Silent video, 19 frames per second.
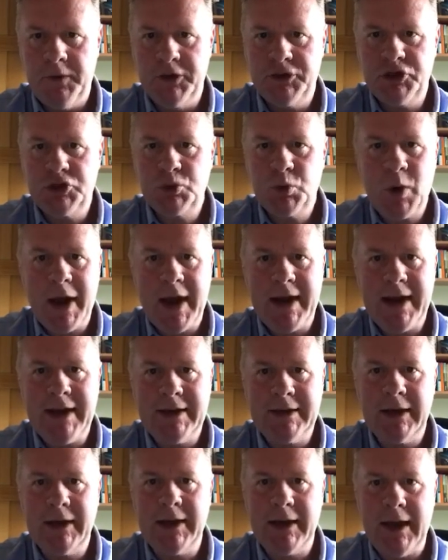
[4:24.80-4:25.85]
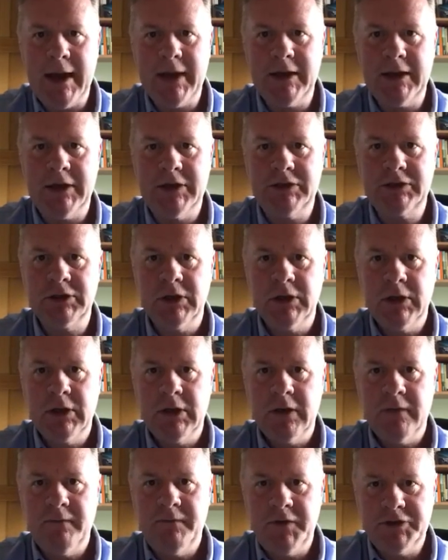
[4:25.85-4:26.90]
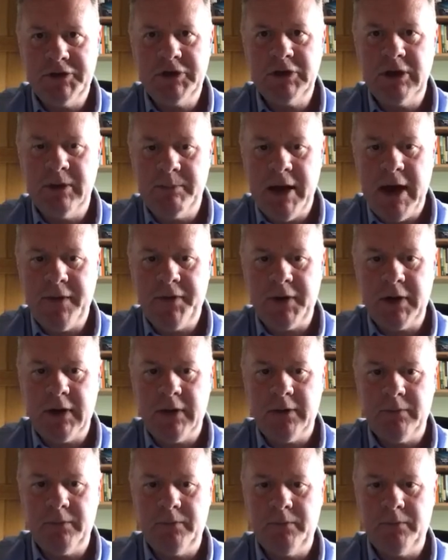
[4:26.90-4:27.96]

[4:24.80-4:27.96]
This is why he delayed his visit to Bethany,